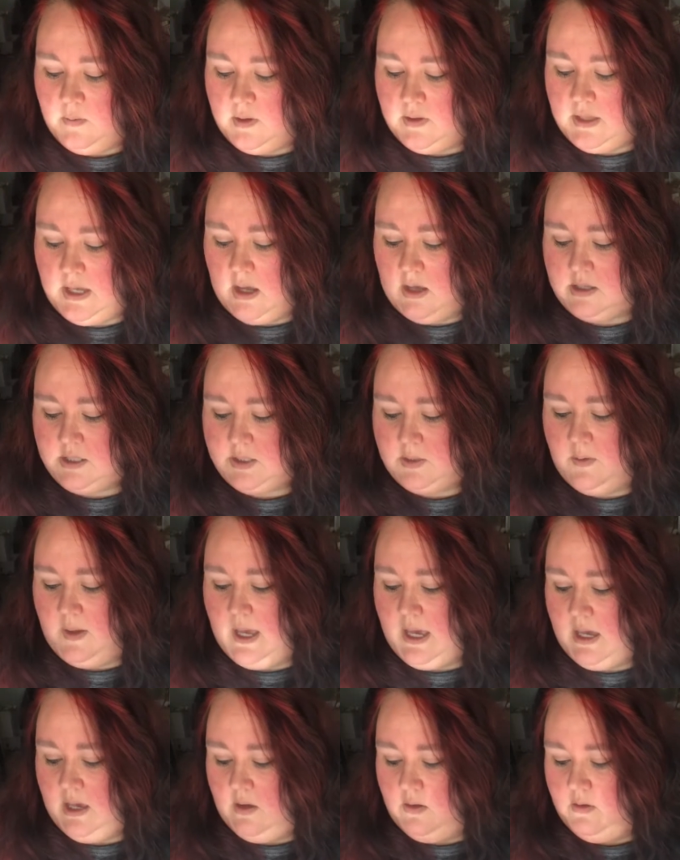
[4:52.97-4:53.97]
They also
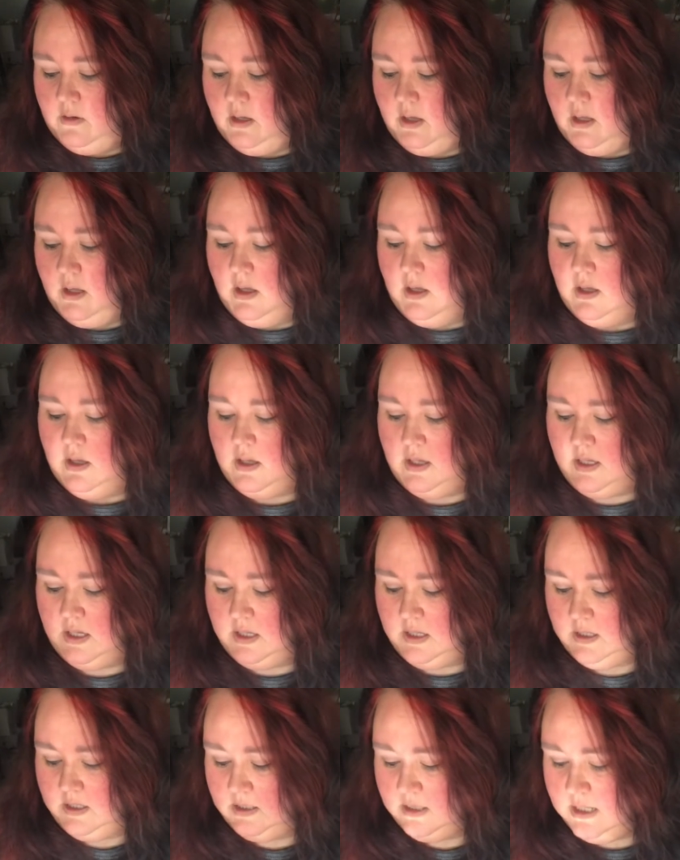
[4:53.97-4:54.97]
had
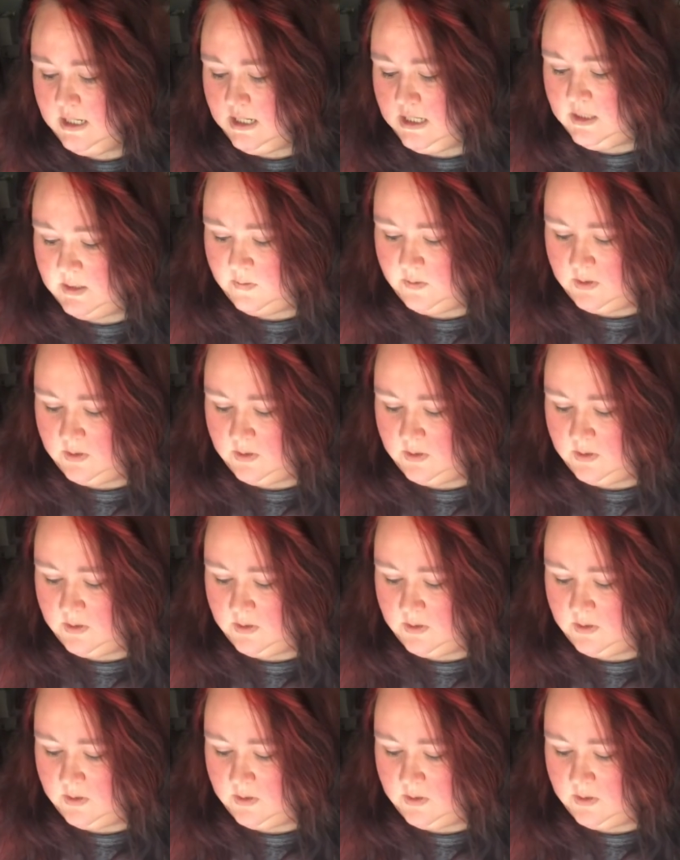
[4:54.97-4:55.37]
these,